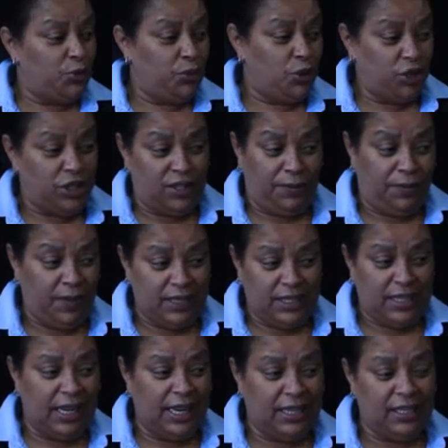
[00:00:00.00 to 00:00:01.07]
which is the
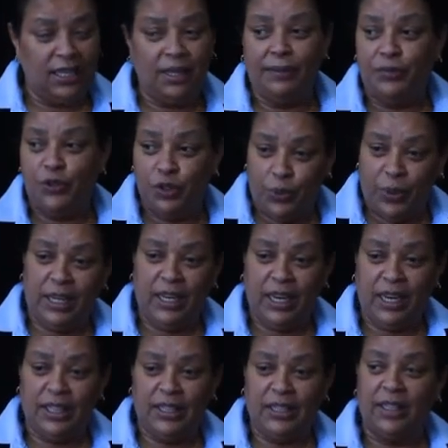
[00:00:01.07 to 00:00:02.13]
first letter to a
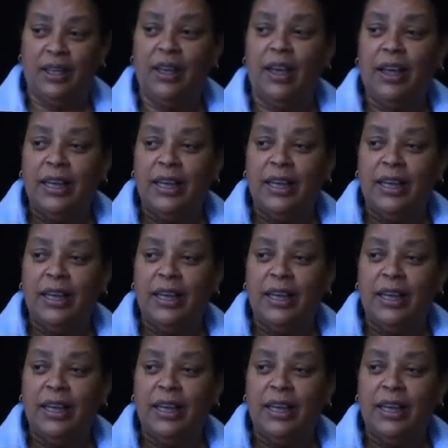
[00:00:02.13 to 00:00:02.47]
creditor